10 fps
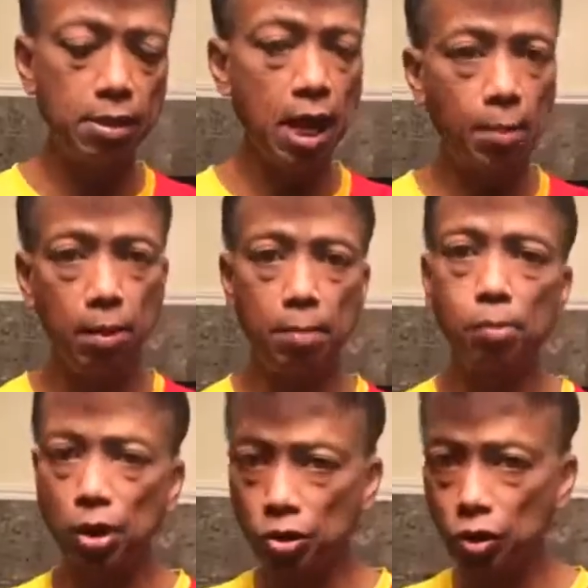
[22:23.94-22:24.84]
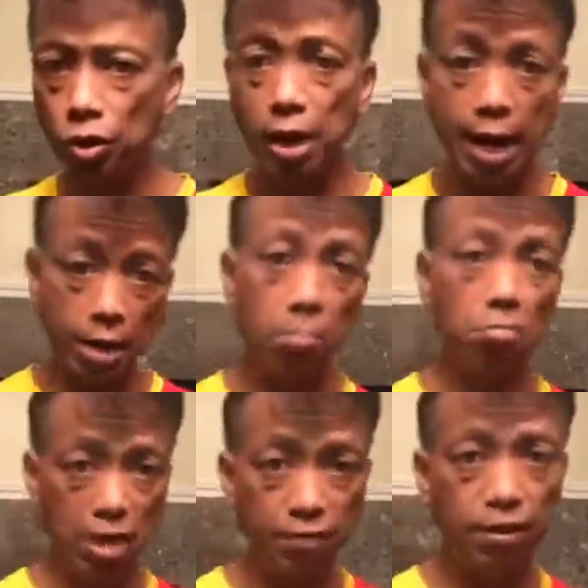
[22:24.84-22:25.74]
high blood pressure, and
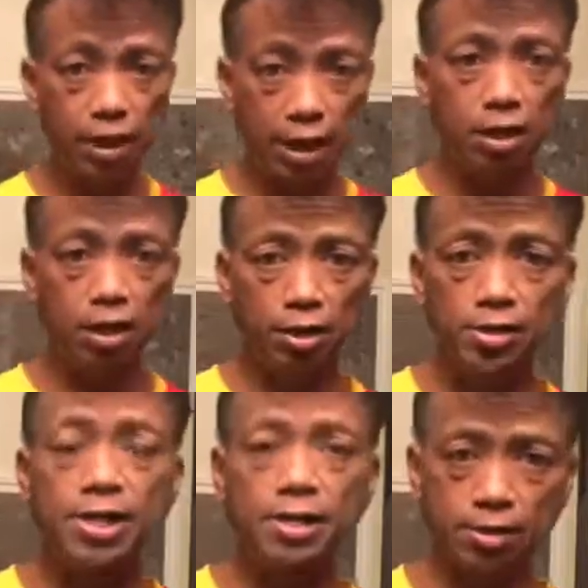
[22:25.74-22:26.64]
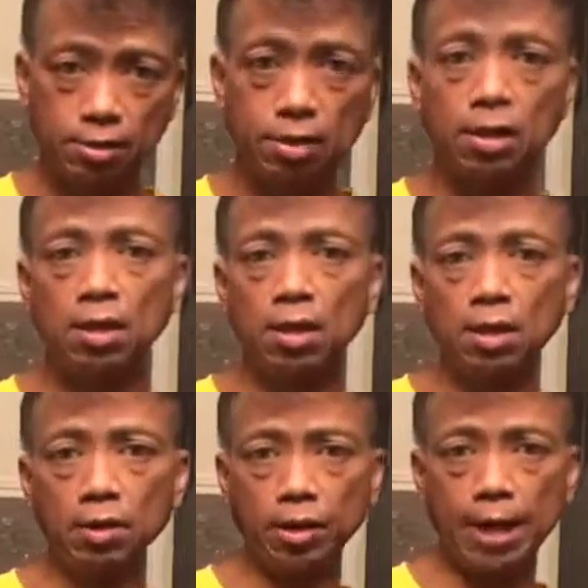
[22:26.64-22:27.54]
even kidney disease.
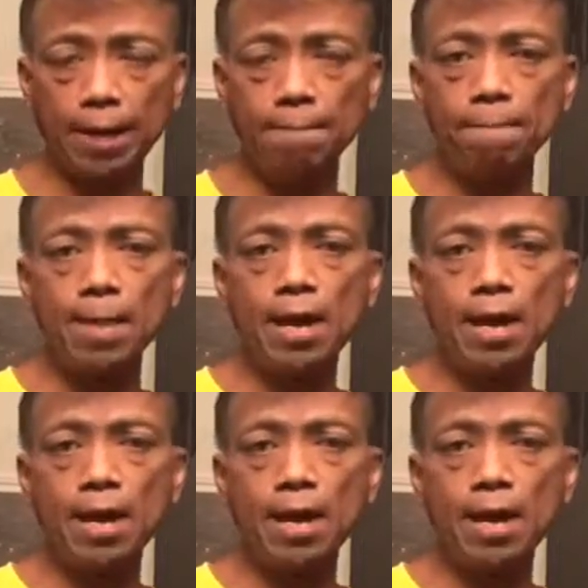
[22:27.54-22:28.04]
Okay?